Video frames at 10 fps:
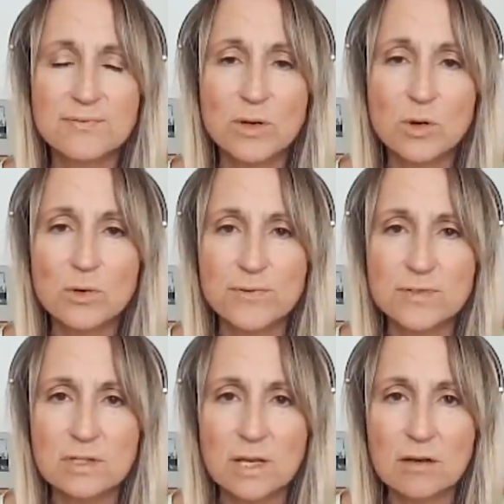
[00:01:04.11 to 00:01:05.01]
feel for
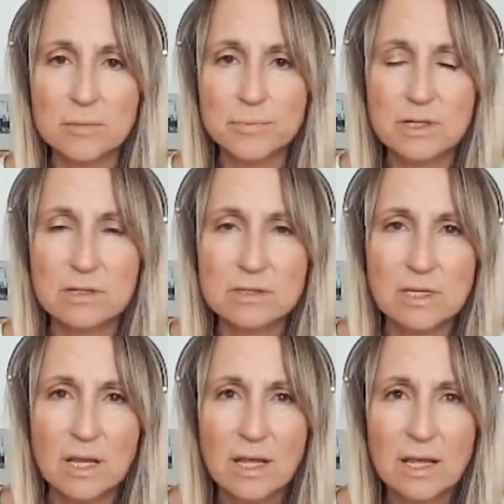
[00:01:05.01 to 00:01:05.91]
Sarah, because
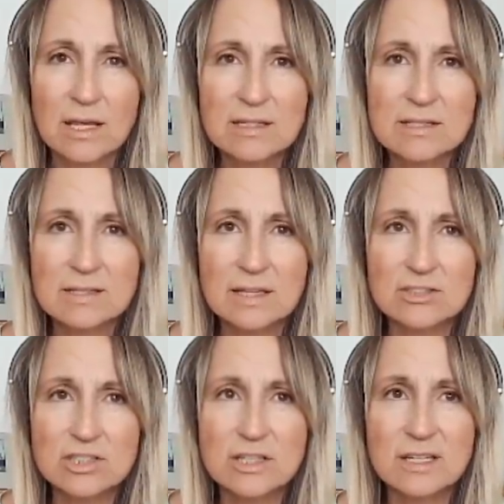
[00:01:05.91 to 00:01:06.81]
it is
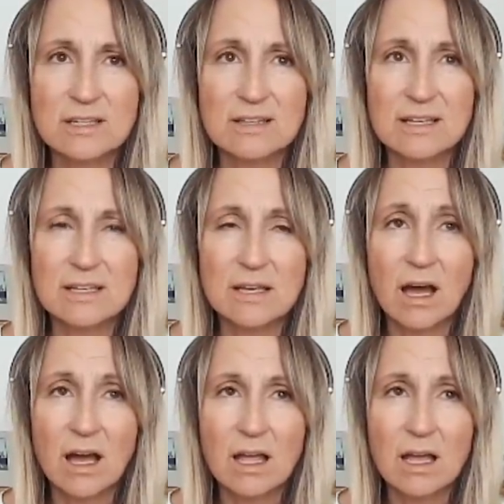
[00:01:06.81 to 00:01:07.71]
actually
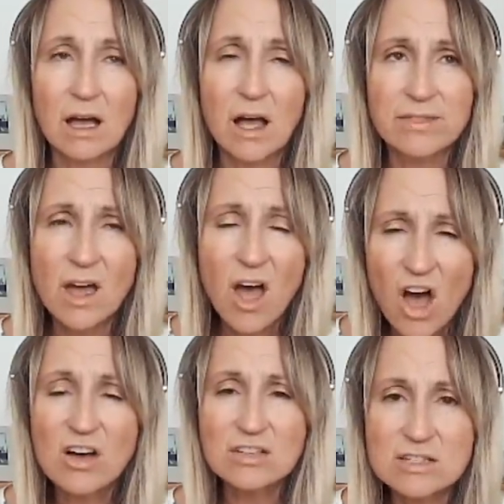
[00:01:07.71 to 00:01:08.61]
the
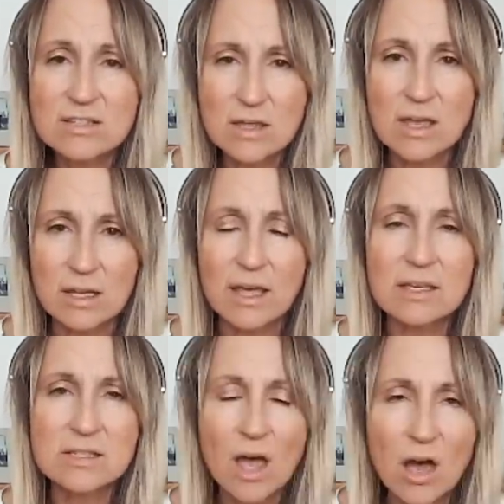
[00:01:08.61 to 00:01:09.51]
hardest thing.
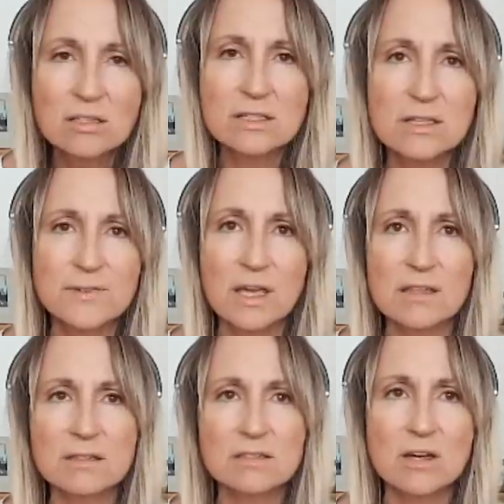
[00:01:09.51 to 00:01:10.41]
It's hard enough
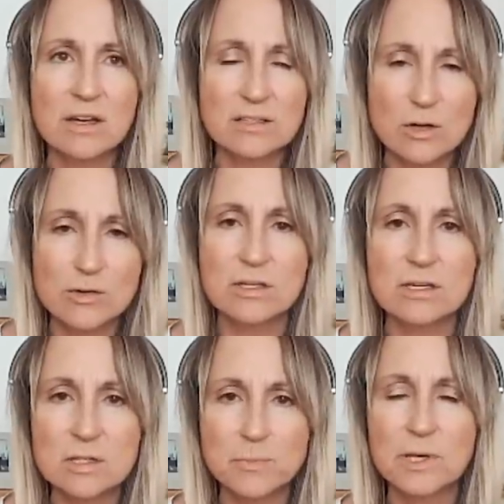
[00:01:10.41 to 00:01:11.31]
getting the
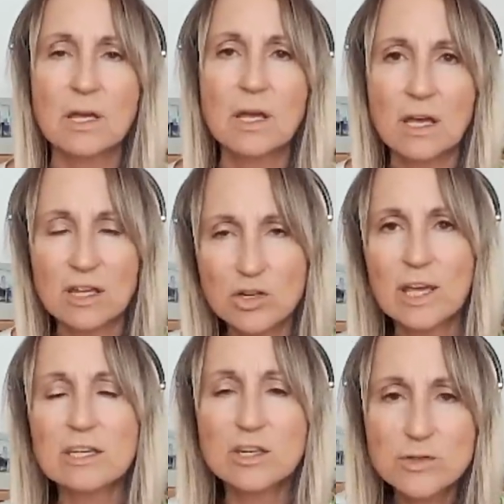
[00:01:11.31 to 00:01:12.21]
diagnosis, and you
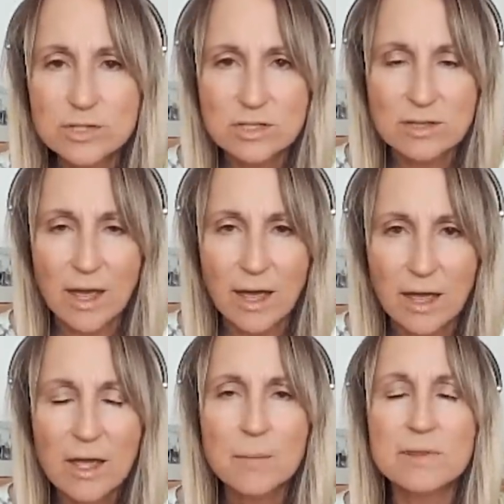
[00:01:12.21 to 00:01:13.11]
get used to that.
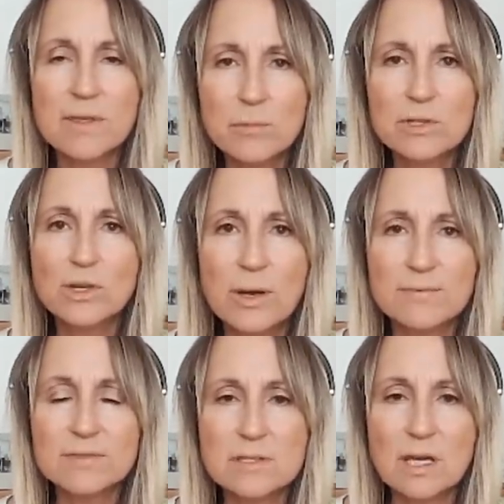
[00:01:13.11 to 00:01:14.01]
But then when you have
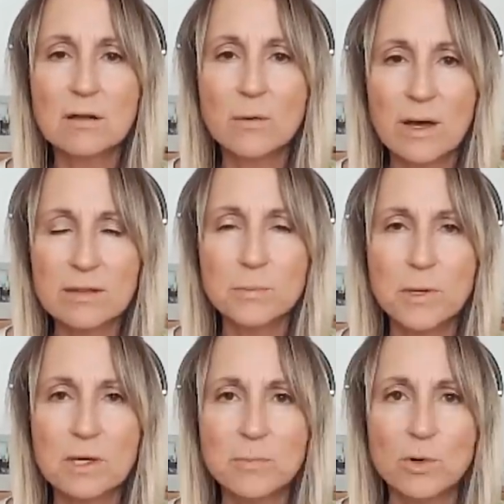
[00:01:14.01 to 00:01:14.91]
to tell other
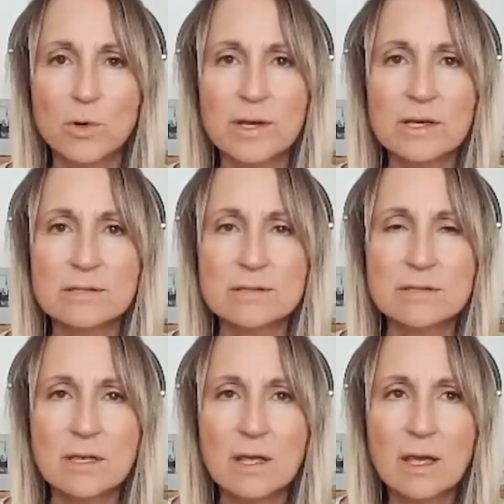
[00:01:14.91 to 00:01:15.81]
people, it's,